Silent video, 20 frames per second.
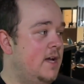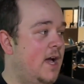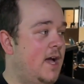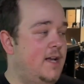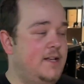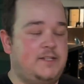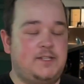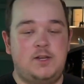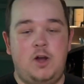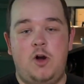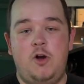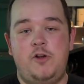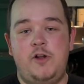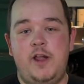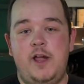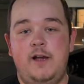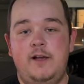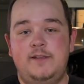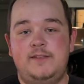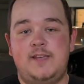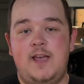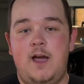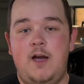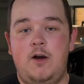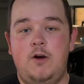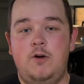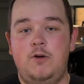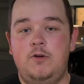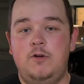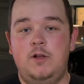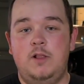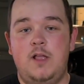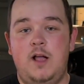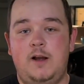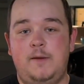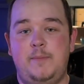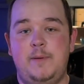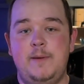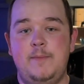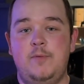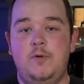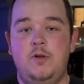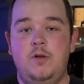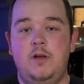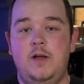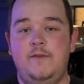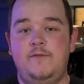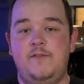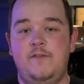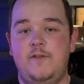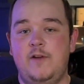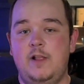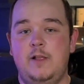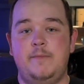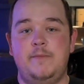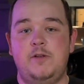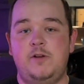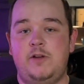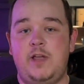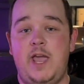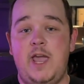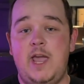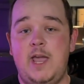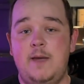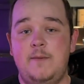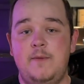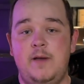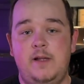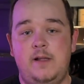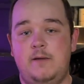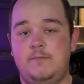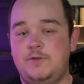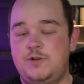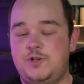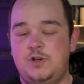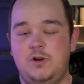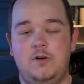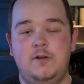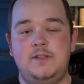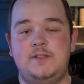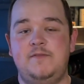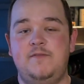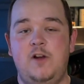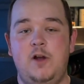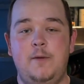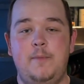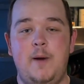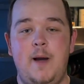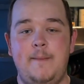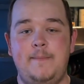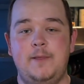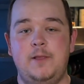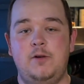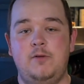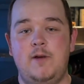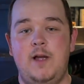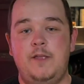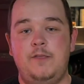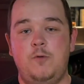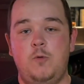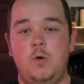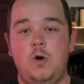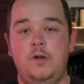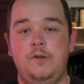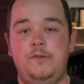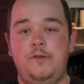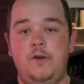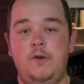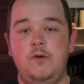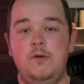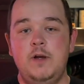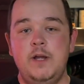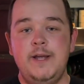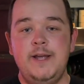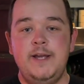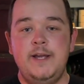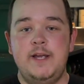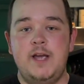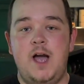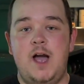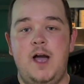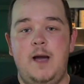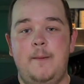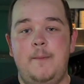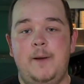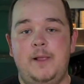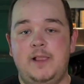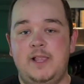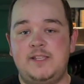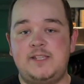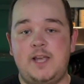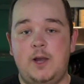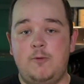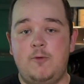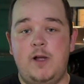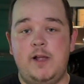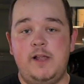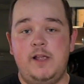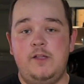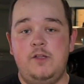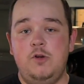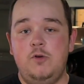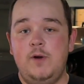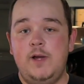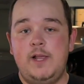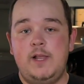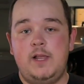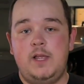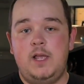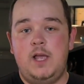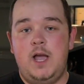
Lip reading: Sarnia. It's how a lot of people have developed their game, and I'm sure it's very popular around the world too. But let's get right into it.